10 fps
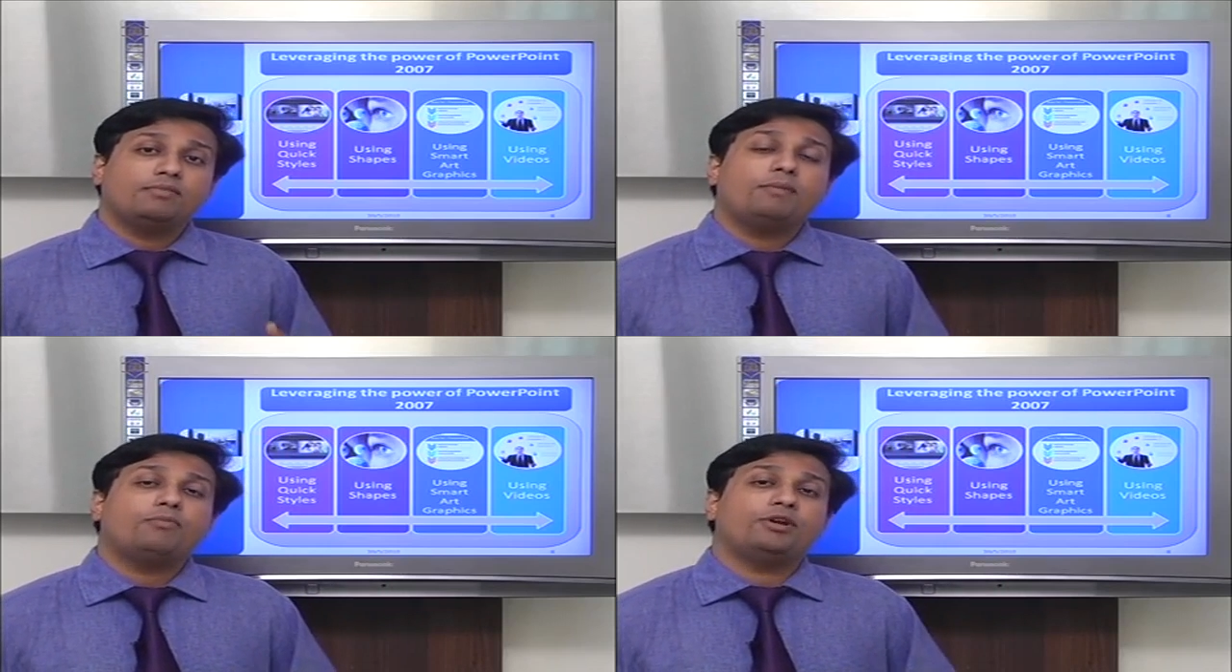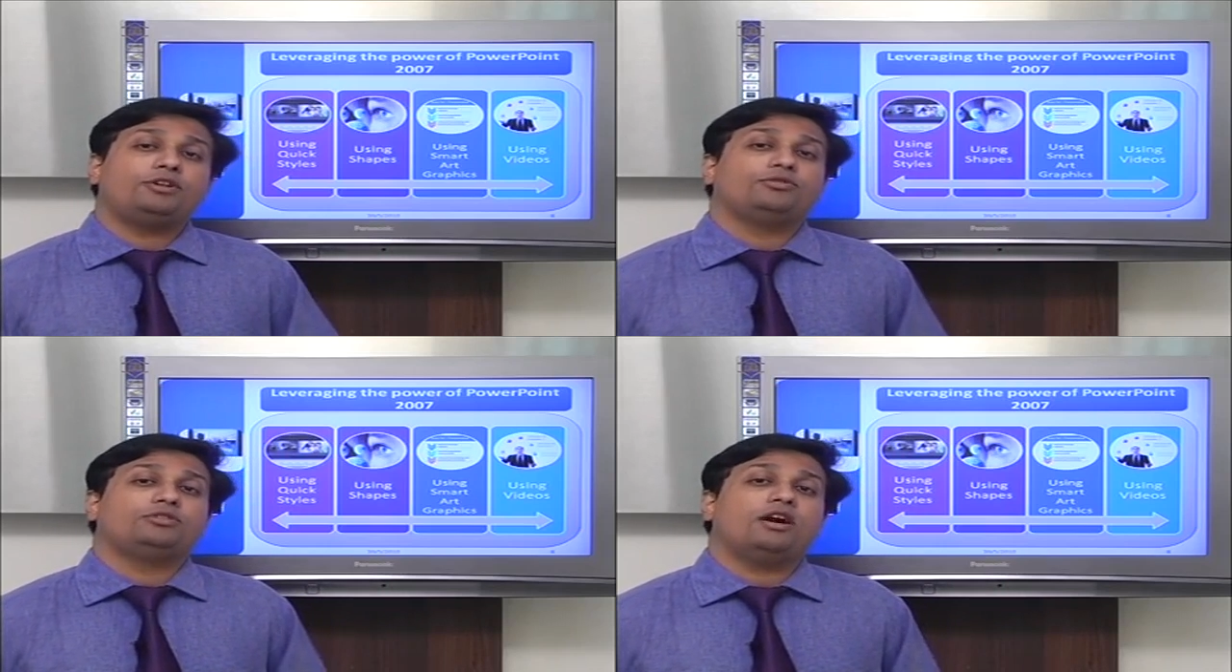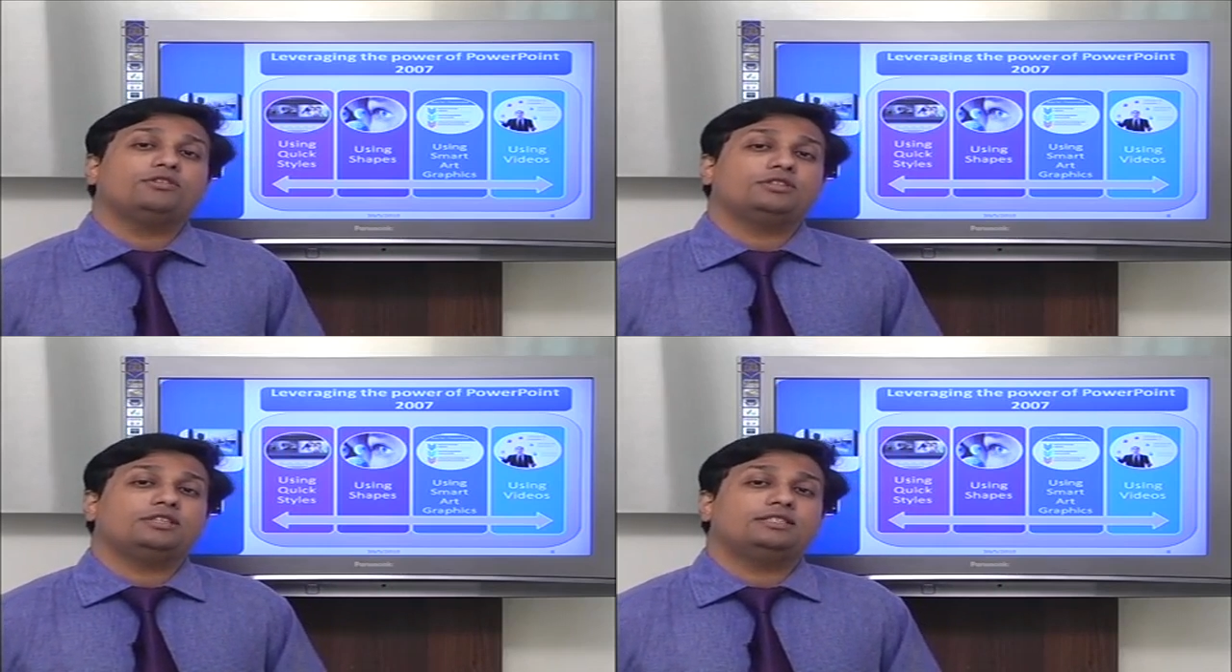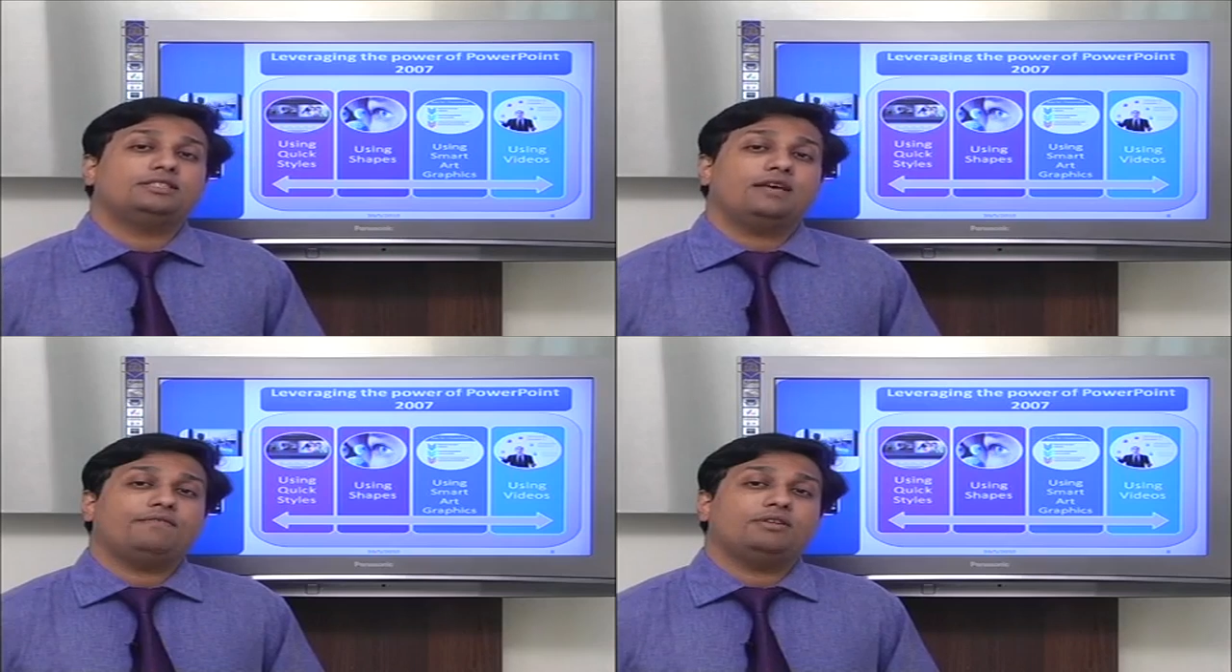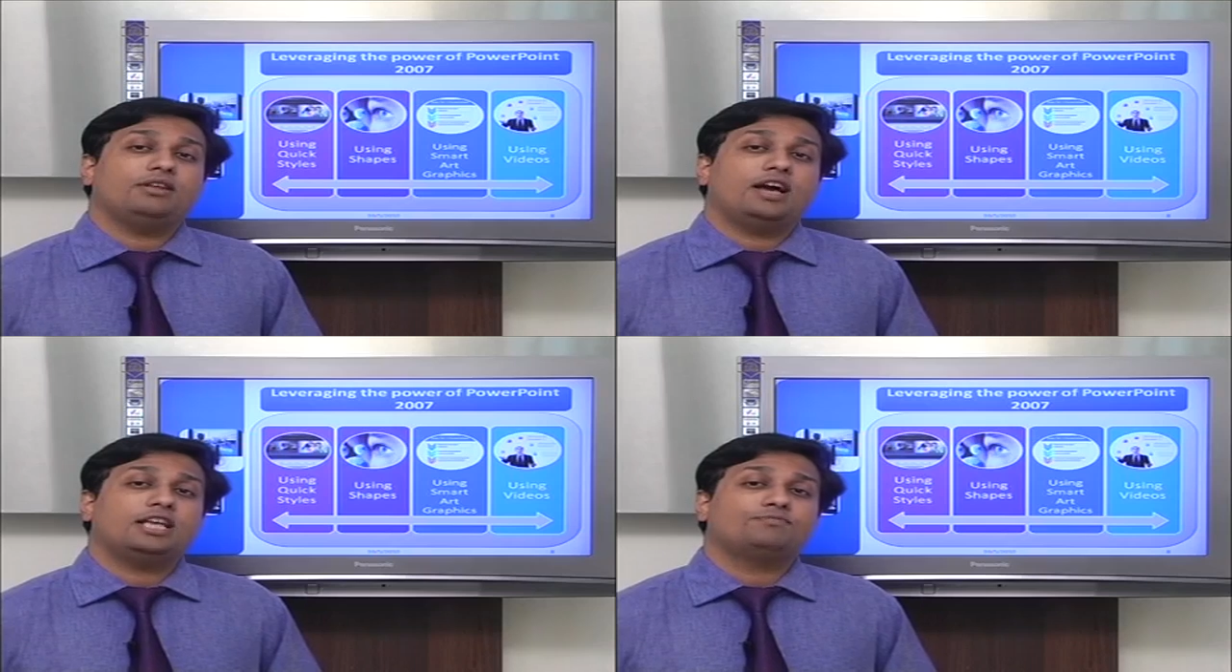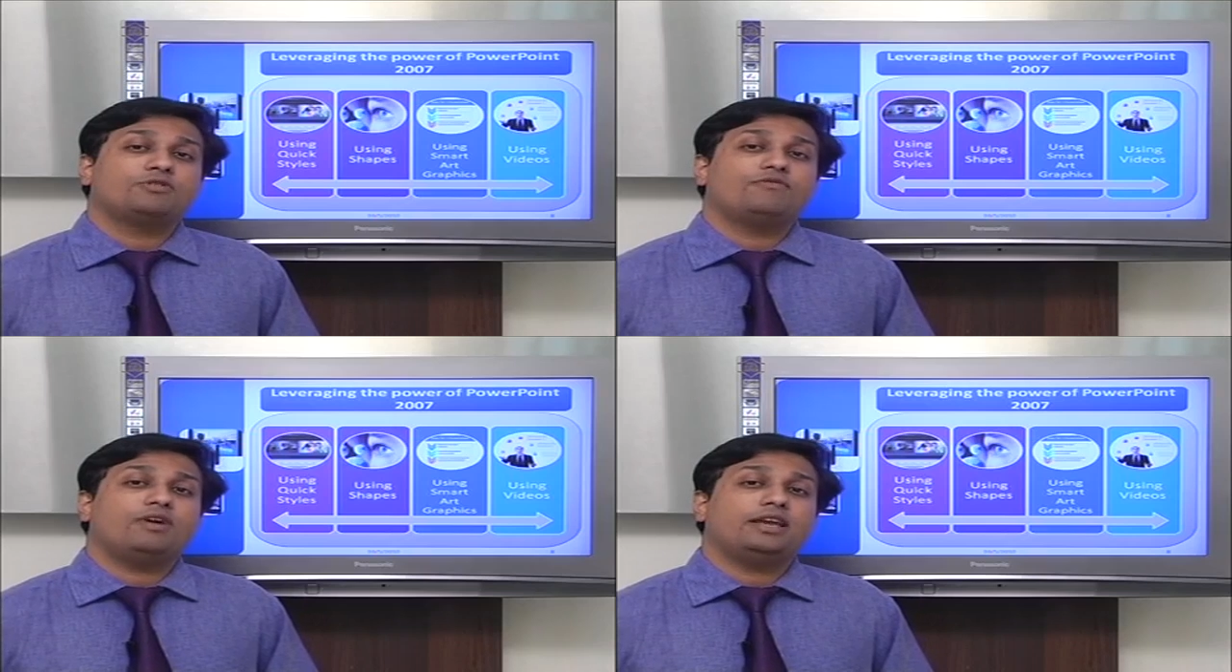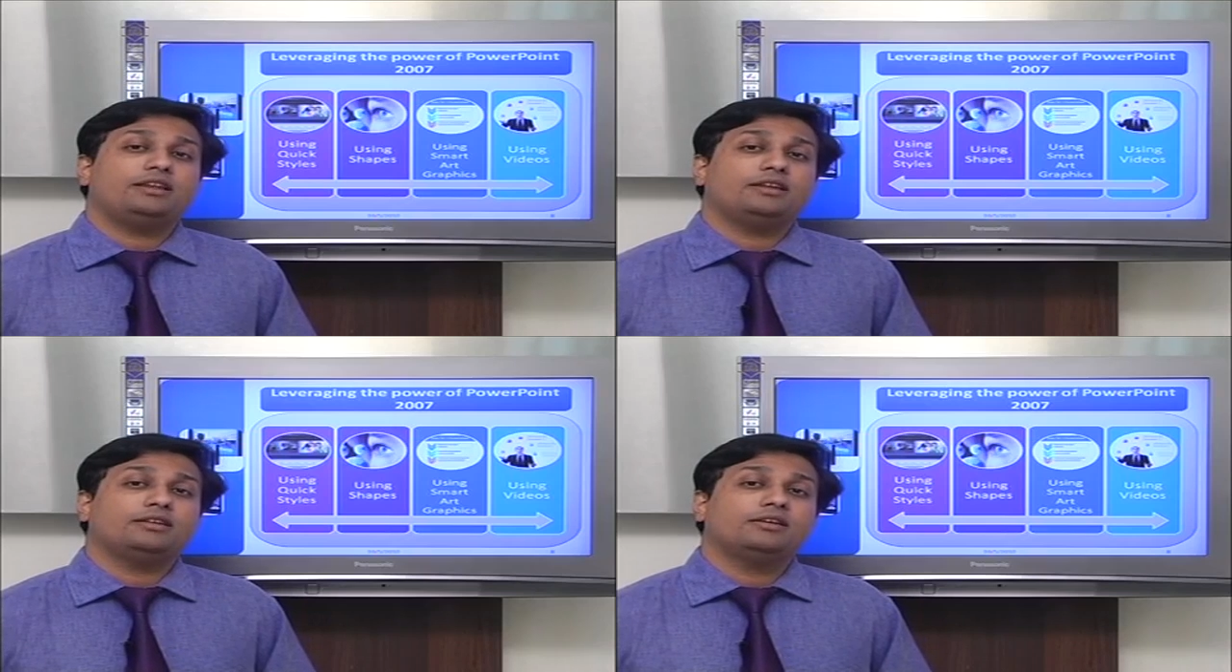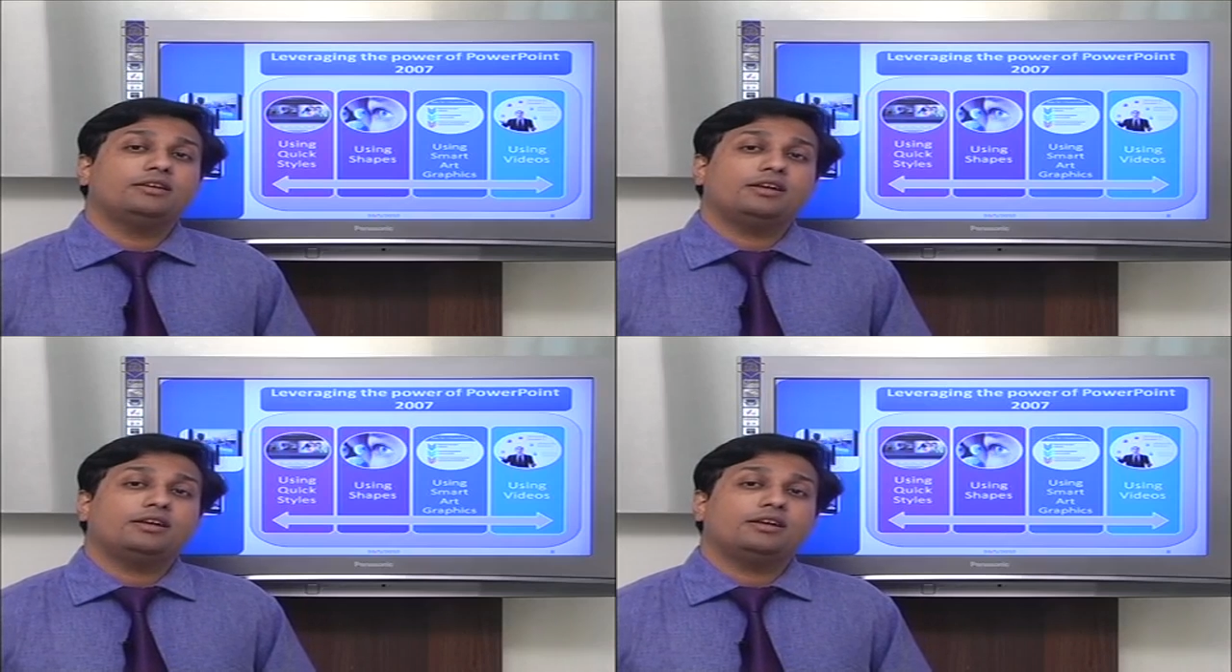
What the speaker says: PowerPoint 2007 has provided